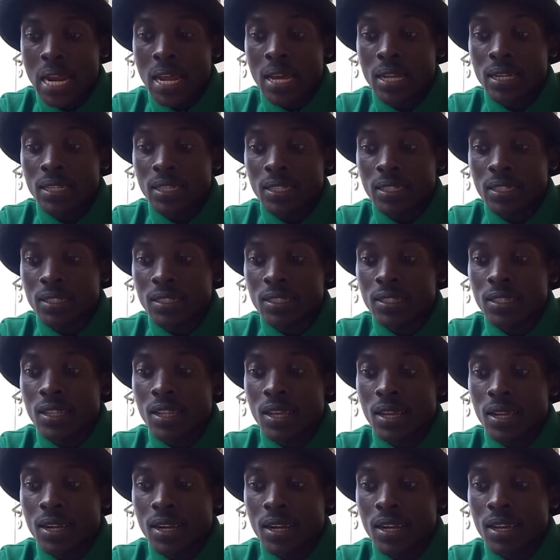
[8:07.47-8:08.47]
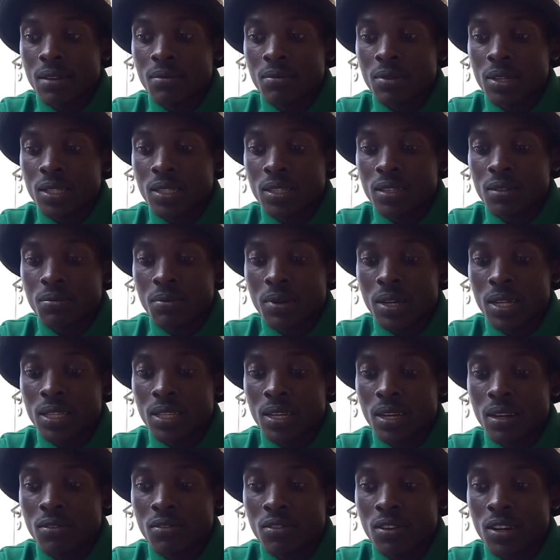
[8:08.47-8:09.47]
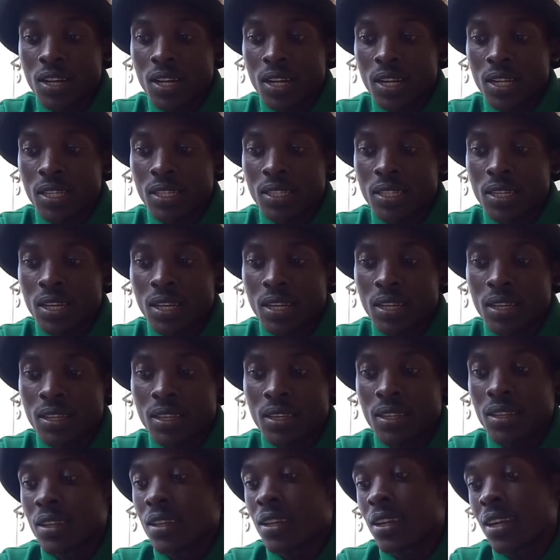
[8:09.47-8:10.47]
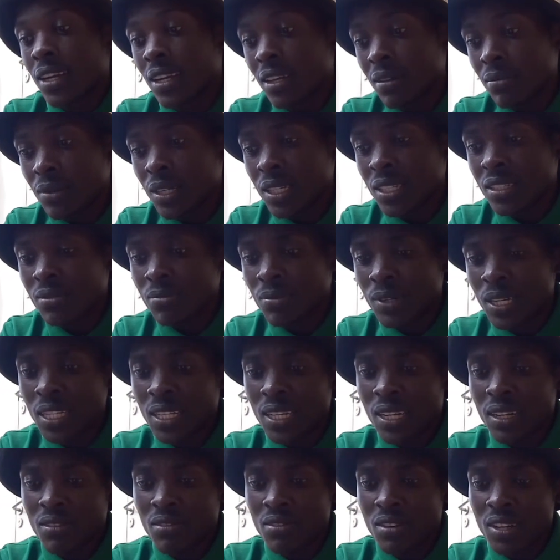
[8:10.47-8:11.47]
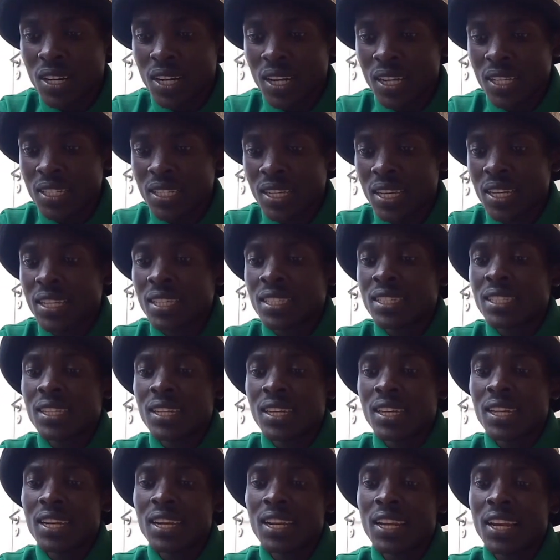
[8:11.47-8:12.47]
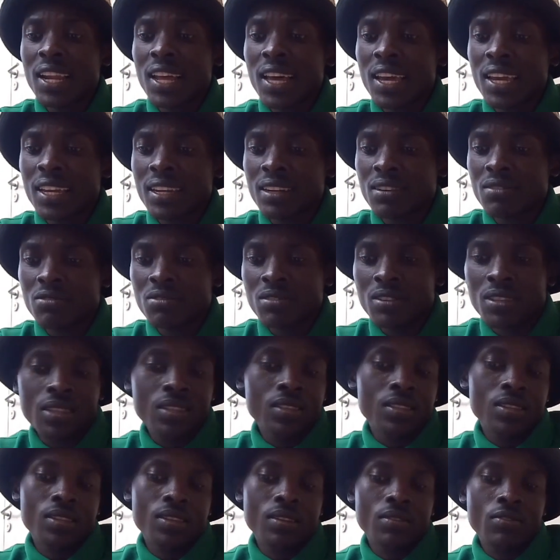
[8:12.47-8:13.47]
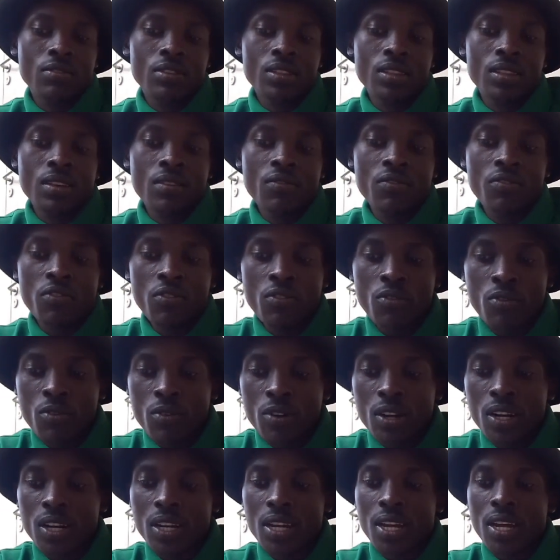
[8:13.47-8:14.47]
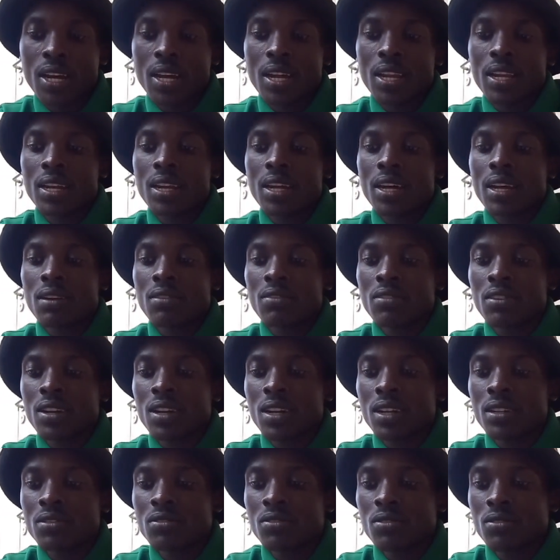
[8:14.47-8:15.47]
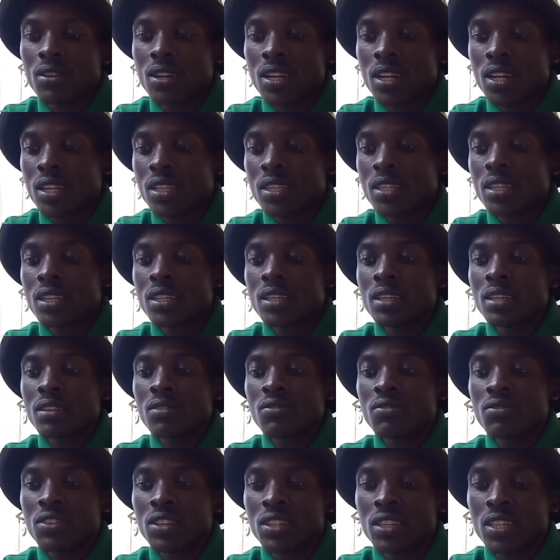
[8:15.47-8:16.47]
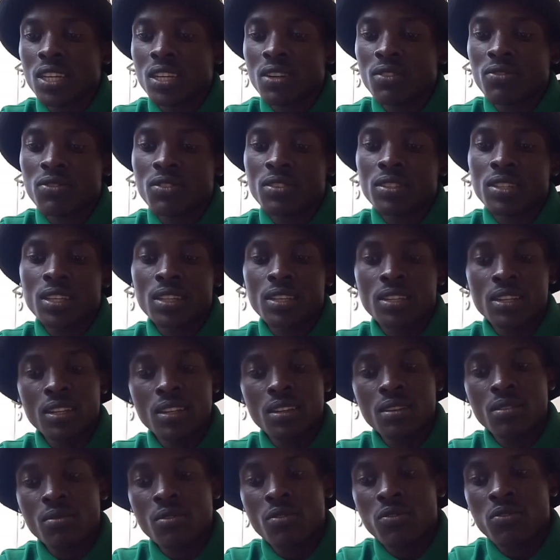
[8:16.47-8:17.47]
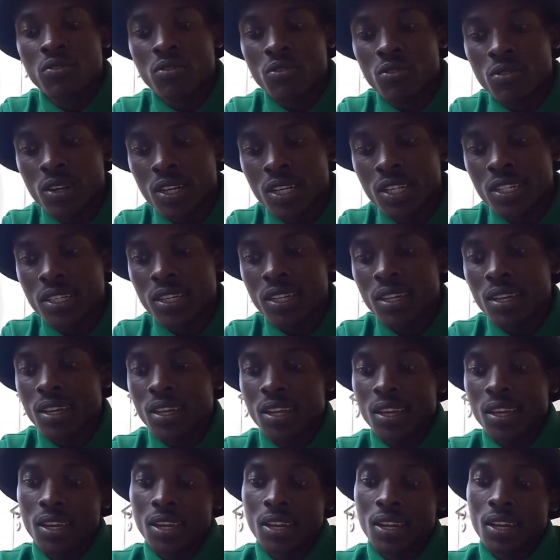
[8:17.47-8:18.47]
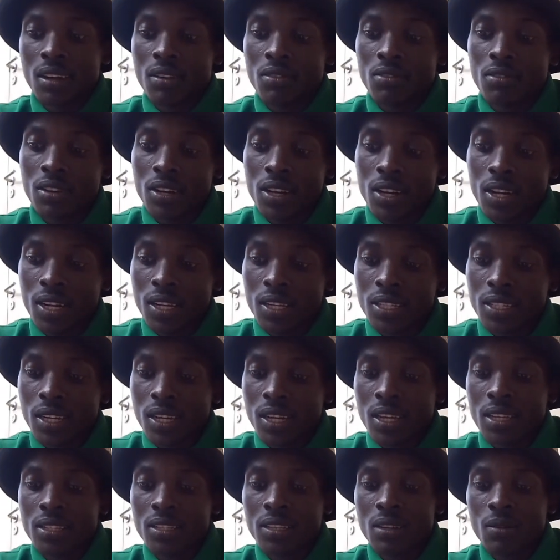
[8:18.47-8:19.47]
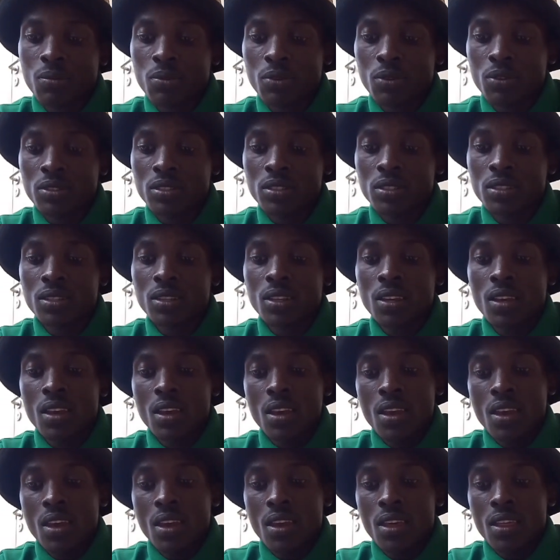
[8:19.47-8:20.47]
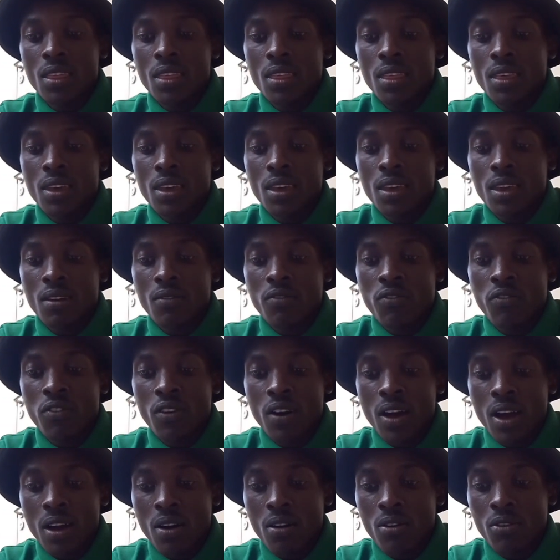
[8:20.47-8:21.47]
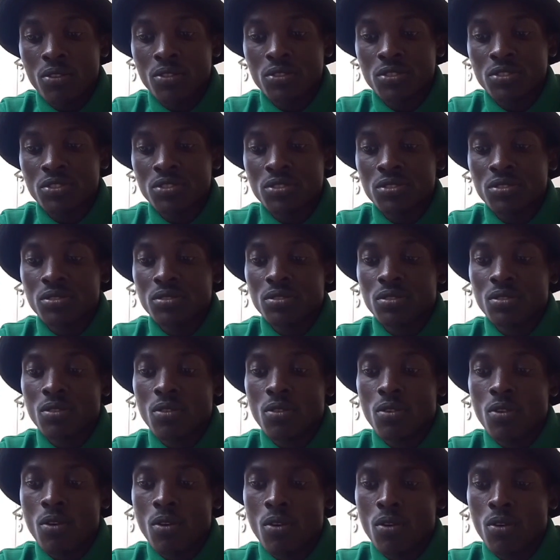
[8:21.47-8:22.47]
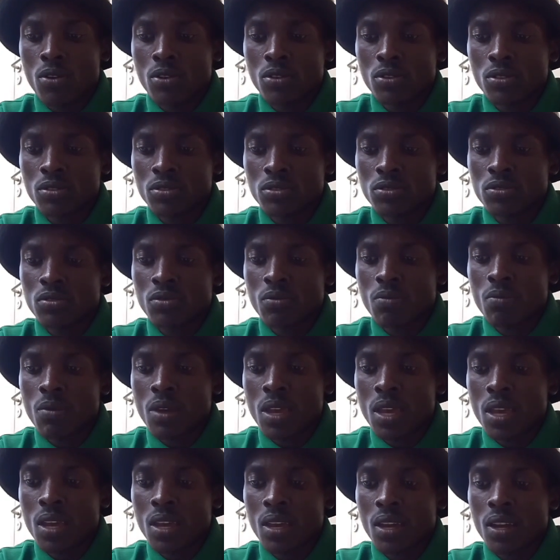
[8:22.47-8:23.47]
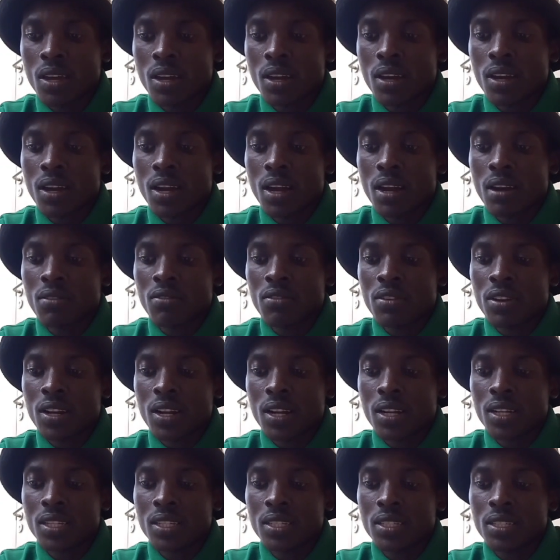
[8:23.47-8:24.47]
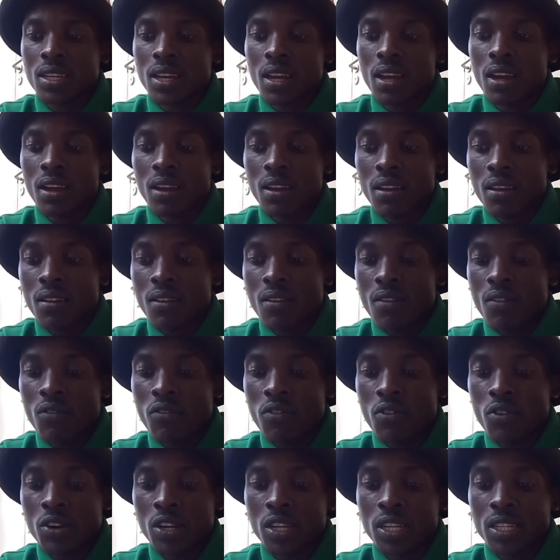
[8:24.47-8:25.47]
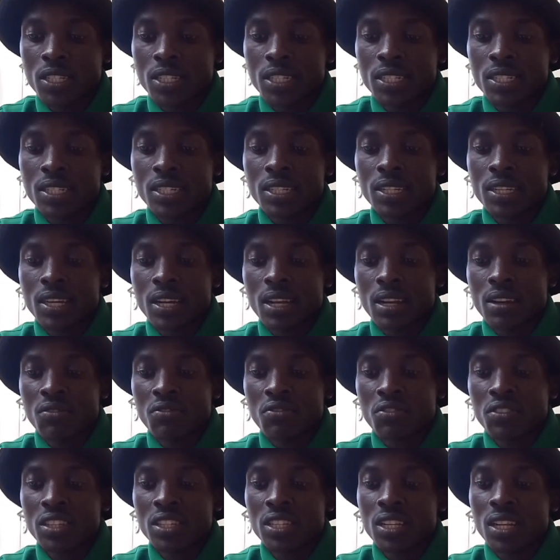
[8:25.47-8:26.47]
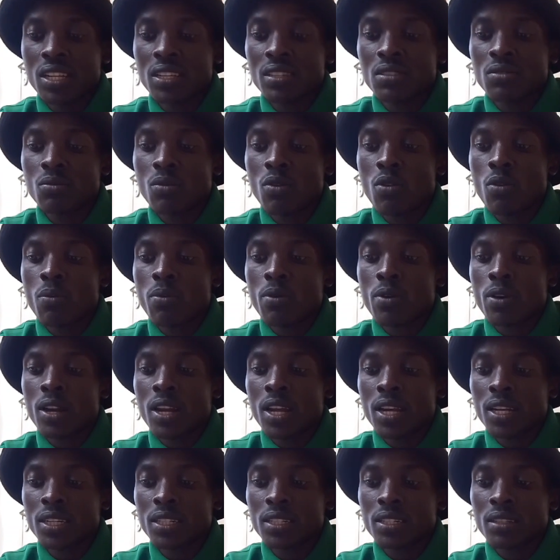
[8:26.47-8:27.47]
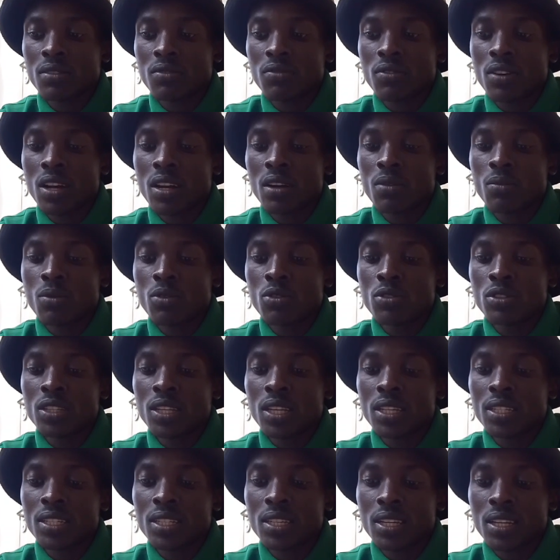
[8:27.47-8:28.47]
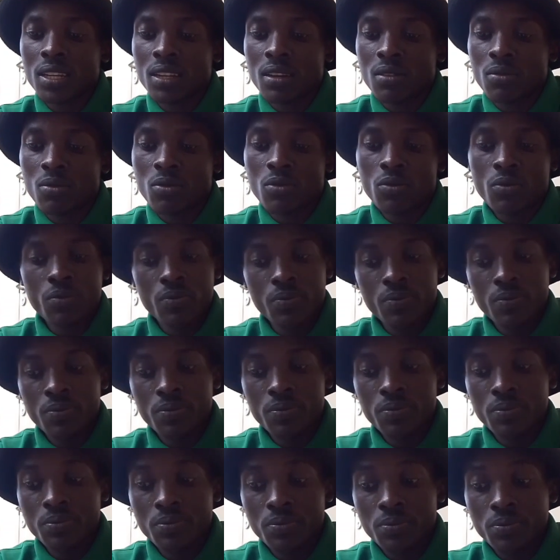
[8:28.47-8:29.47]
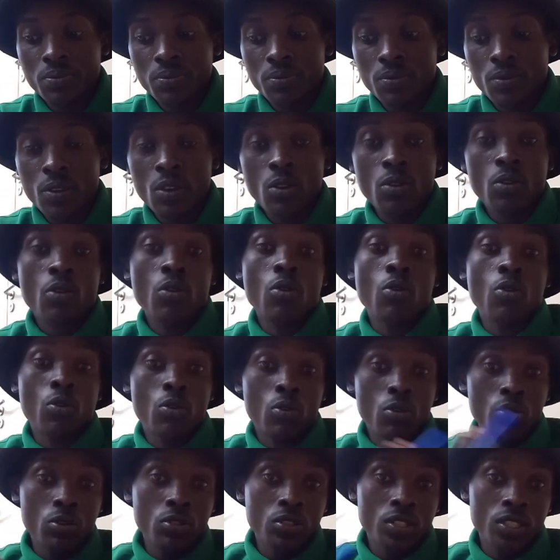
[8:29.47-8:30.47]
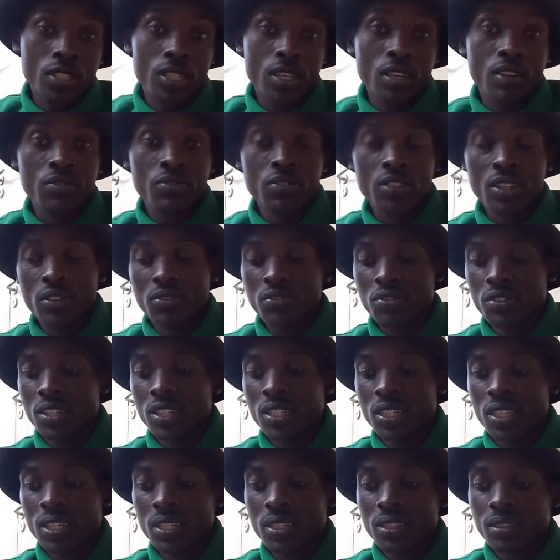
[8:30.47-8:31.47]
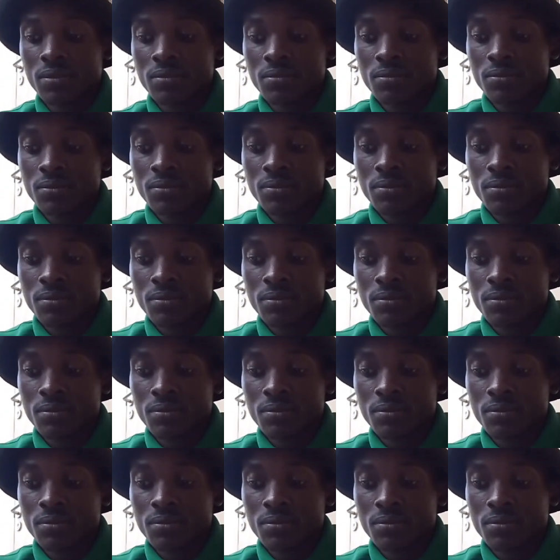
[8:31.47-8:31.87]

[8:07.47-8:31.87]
That is the climate smart agriculture. Climate smart agriculture is in line with the Food and Agriculture Organization's vision for sustainable food and agriculture, and supports the FAO's goal to make agriculture, forestry, and fisheries more productive and more sustainable or self-sufficient.